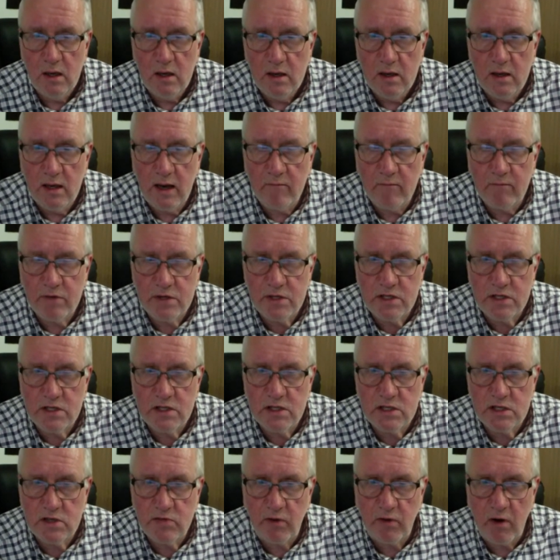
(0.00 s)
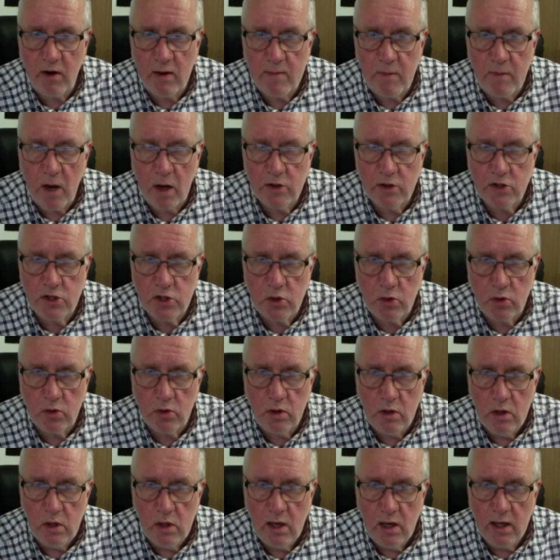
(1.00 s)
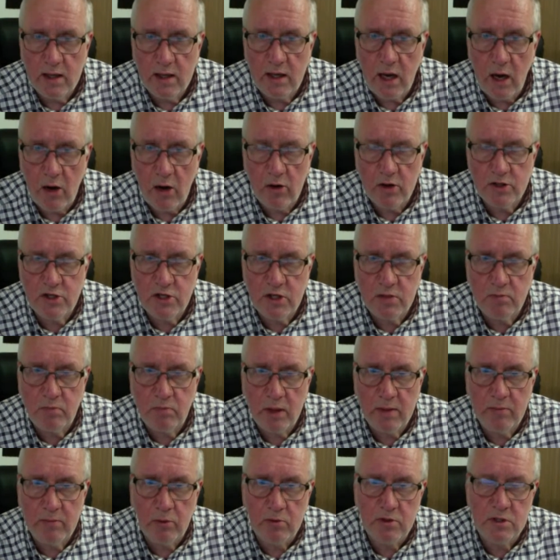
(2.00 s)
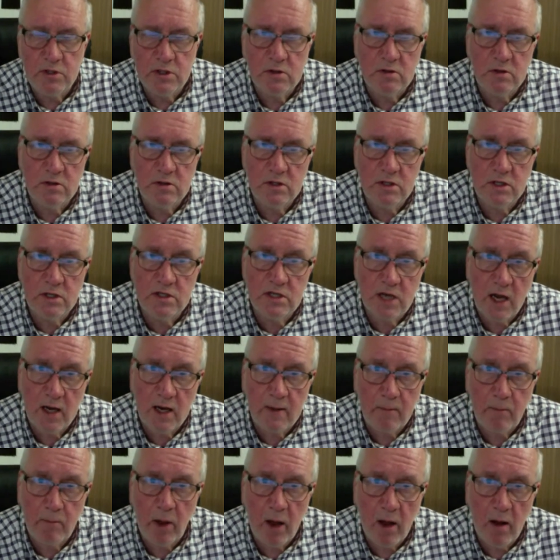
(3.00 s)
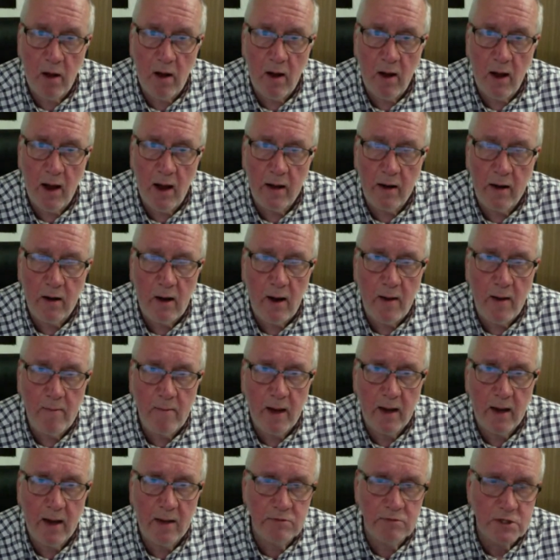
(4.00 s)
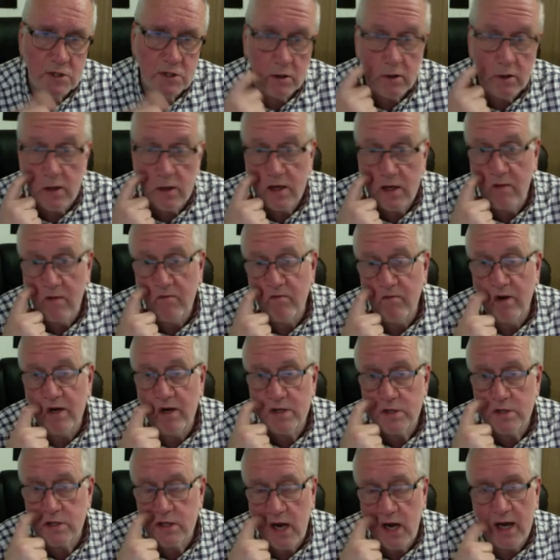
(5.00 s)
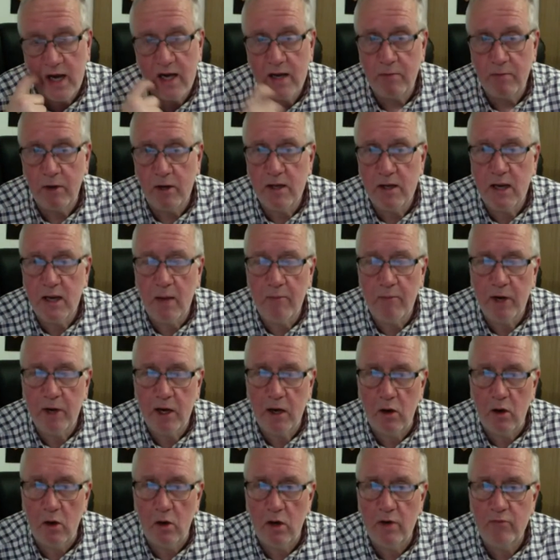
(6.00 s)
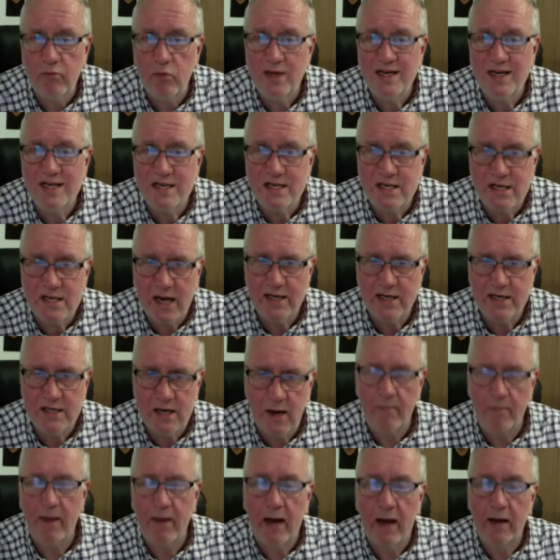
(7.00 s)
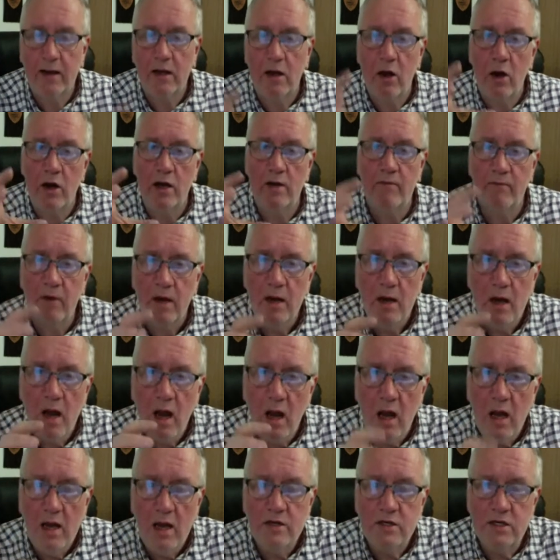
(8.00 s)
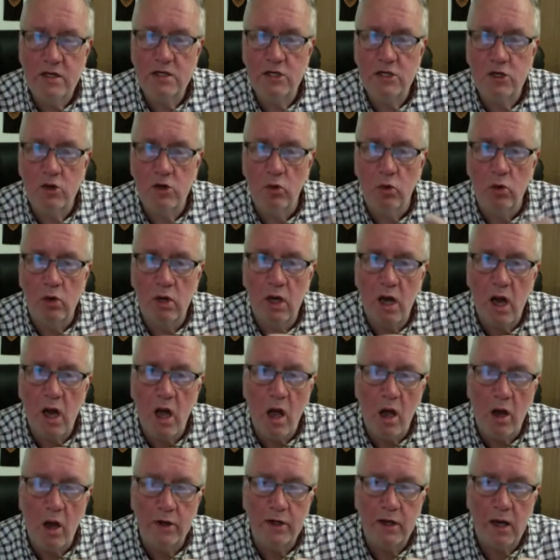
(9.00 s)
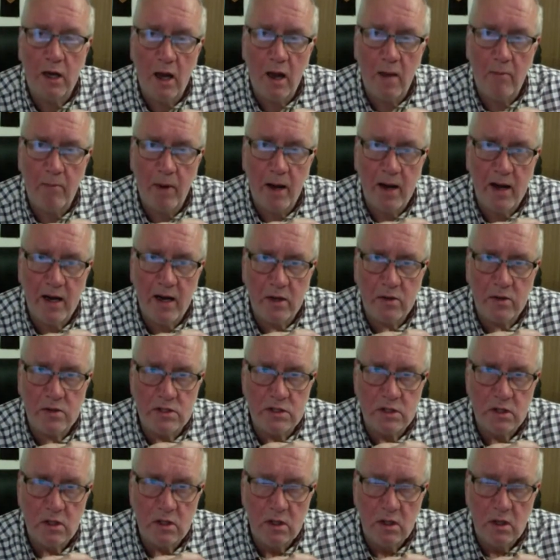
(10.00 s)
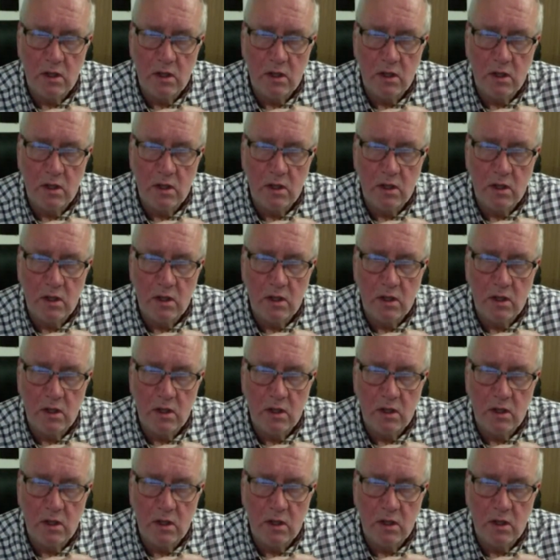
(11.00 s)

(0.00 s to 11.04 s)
emphasis is very much on encouraging people to take part, and I'm absolutely convinced that anybody coming along, if we set up that kind of Discord lard clubhouse,